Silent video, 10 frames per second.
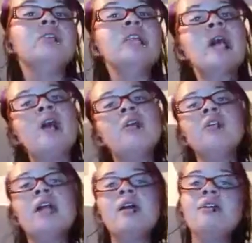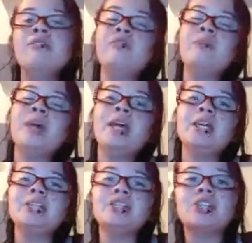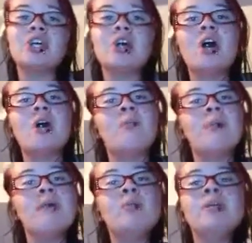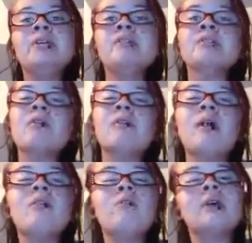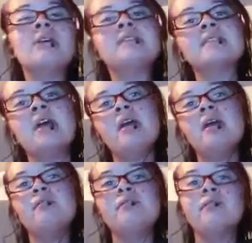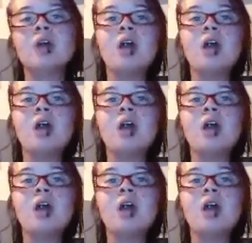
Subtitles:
On every page, memory is all always safe.